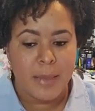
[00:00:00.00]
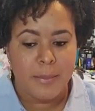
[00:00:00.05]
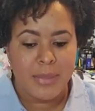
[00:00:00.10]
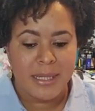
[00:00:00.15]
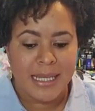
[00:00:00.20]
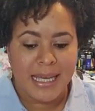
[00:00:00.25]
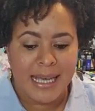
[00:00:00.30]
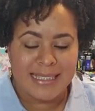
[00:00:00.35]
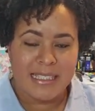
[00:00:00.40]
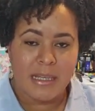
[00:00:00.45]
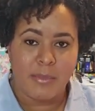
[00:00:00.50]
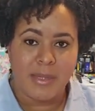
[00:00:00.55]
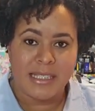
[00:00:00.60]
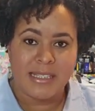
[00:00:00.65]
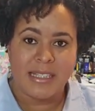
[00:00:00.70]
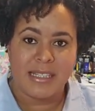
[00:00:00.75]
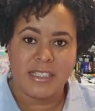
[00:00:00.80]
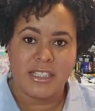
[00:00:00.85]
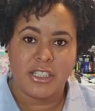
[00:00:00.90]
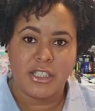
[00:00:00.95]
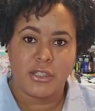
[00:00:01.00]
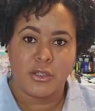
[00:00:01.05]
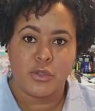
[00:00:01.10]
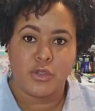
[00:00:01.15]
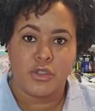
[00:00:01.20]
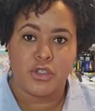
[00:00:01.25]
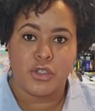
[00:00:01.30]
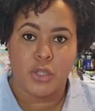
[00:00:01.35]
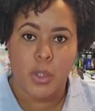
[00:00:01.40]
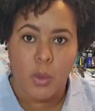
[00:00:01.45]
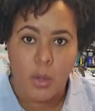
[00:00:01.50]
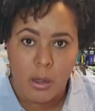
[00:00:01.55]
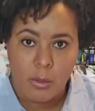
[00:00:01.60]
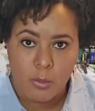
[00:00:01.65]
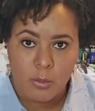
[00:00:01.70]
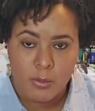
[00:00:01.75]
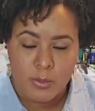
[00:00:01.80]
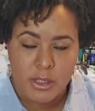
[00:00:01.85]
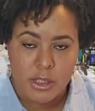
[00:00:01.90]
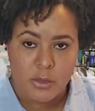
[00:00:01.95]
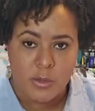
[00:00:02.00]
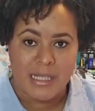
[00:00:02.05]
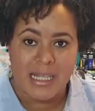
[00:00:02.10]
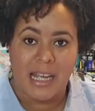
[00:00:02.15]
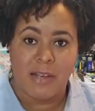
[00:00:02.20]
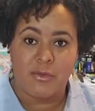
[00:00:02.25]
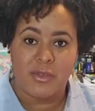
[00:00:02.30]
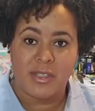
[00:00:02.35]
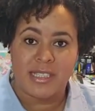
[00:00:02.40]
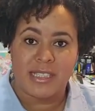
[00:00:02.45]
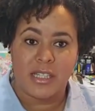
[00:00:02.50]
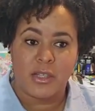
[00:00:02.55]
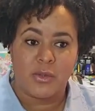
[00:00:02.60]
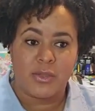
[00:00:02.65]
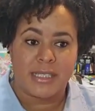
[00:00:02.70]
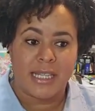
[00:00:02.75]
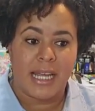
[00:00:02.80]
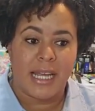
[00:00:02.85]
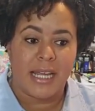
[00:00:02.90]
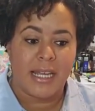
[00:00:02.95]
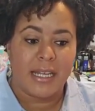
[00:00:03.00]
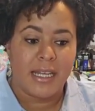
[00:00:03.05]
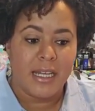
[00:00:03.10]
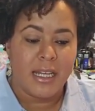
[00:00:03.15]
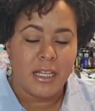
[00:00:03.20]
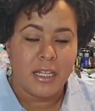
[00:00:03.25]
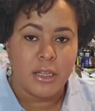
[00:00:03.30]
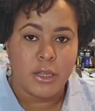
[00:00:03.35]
But as I begin to show up to it every single day,